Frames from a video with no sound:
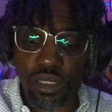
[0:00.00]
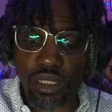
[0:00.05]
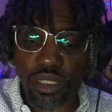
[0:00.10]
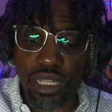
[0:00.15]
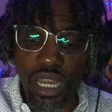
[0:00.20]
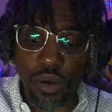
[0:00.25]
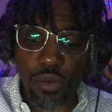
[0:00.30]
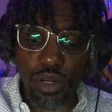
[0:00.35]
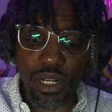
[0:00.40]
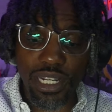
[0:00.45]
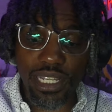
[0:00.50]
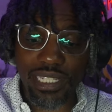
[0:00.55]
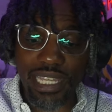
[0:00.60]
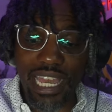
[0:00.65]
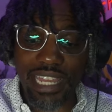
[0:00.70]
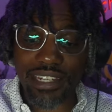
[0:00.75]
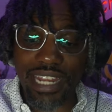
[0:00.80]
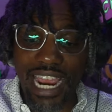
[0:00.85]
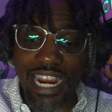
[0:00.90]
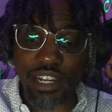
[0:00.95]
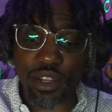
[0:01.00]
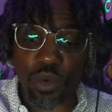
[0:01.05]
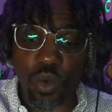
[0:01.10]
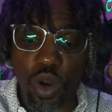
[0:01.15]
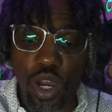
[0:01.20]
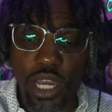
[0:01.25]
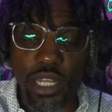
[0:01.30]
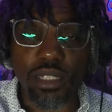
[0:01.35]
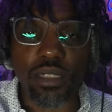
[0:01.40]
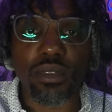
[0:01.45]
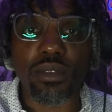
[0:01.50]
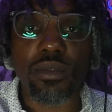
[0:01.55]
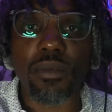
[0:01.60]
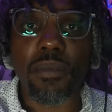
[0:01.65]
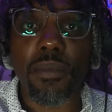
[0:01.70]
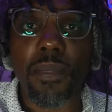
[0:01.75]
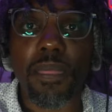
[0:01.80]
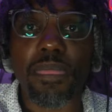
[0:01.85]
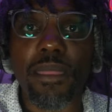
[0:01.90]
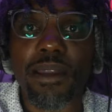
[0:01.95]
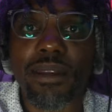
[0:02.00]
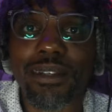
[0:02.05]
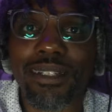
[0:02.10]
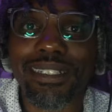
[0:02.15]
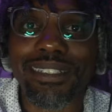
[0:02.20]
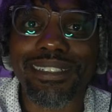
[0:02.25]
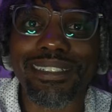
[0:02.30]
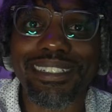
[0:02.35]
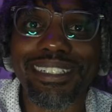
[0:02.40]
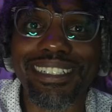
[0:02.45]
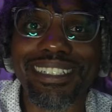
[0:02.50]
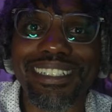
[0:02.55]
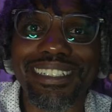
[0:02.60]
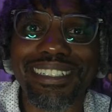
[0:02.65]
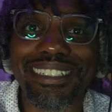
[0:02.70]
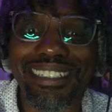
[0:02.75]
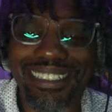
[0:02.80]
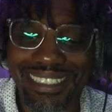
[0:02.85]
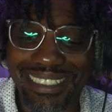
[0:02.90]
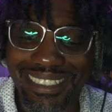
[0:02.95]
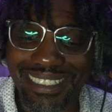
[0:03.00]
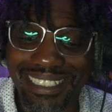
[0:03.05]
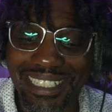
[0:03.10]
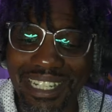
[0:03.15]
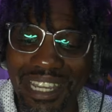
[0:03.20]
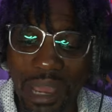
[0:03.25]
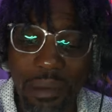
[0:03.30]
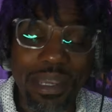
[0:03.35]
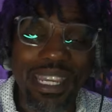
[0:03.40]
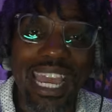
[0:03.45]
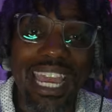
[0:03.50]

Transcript: Y'all would at least had 91. I mean,